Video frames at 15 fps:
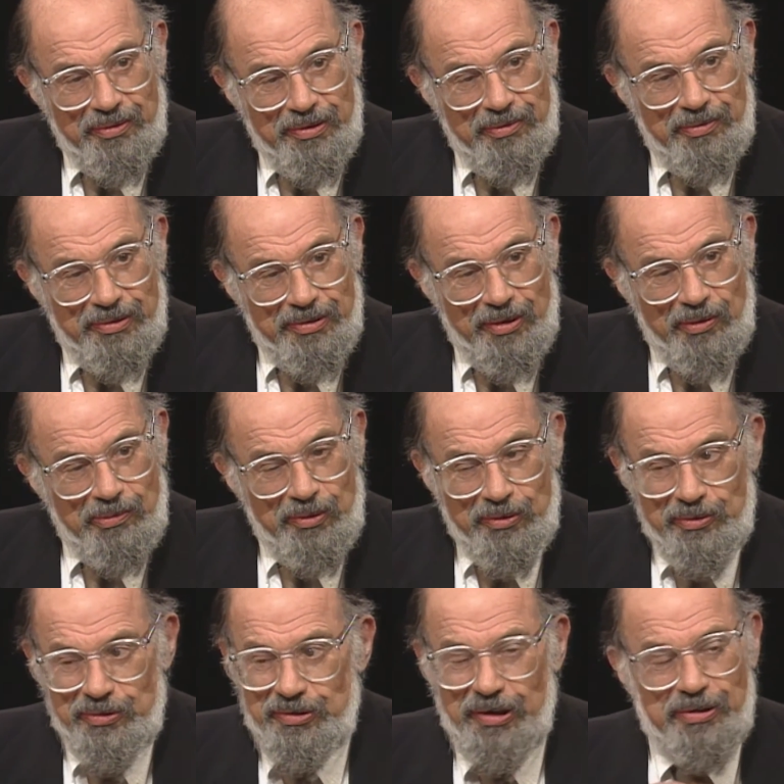whether it was
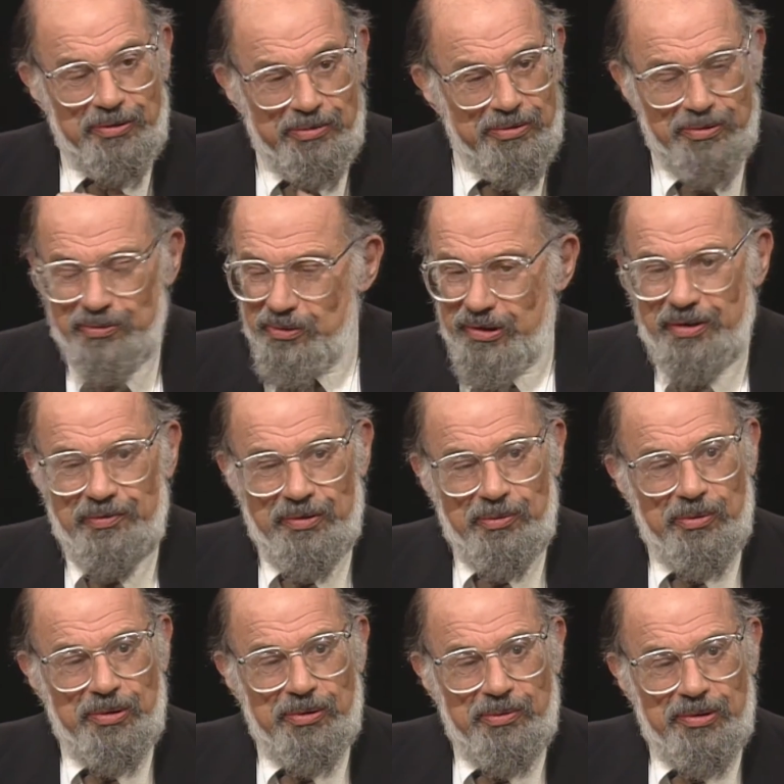homosexual or whatever the
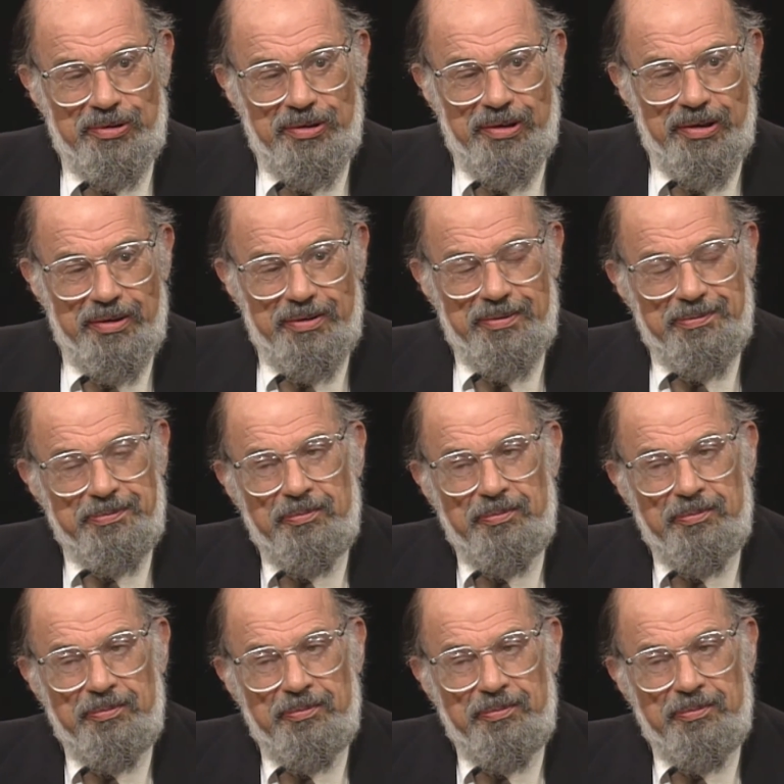word was mm-hmm. then?